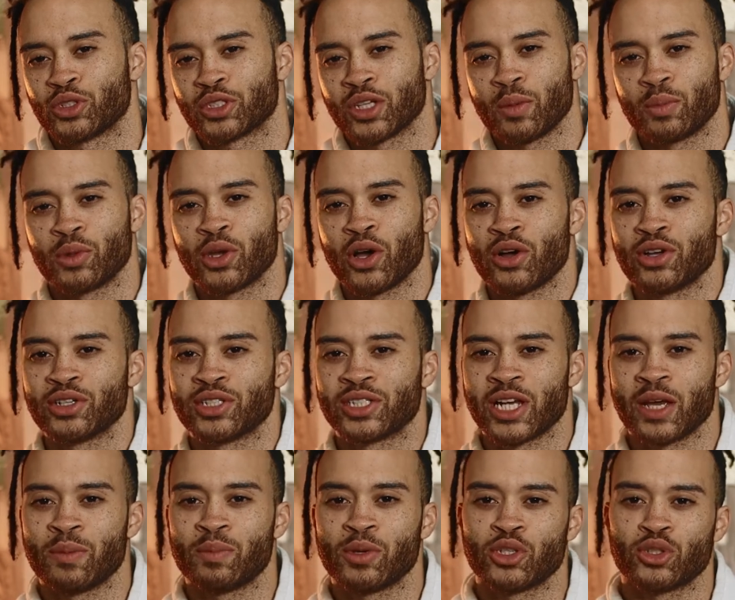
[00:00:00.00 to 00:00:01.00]
What's up, y'all?
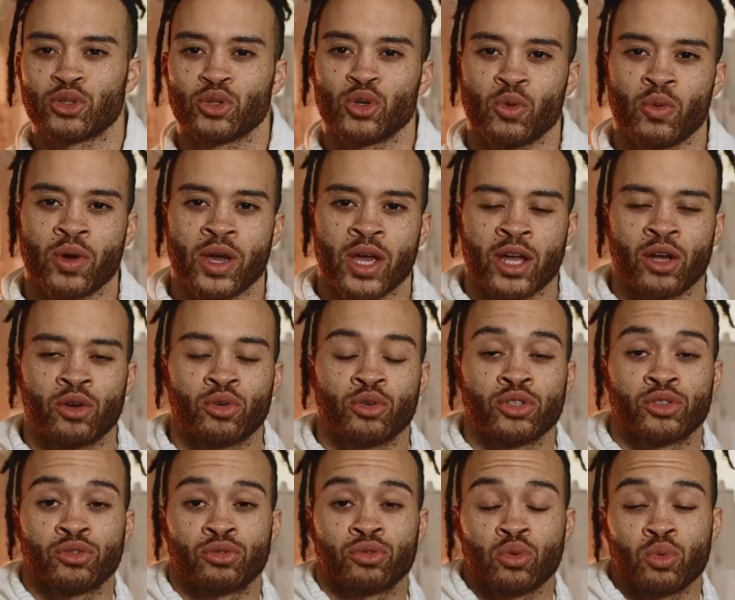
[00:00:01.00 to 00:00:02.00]
It's JB Still with
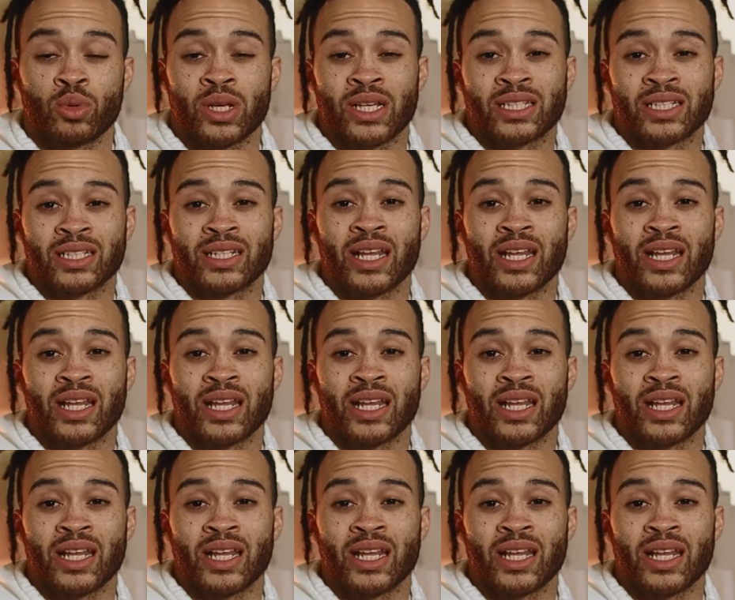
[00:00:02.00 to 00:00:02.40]
Increased Fruit,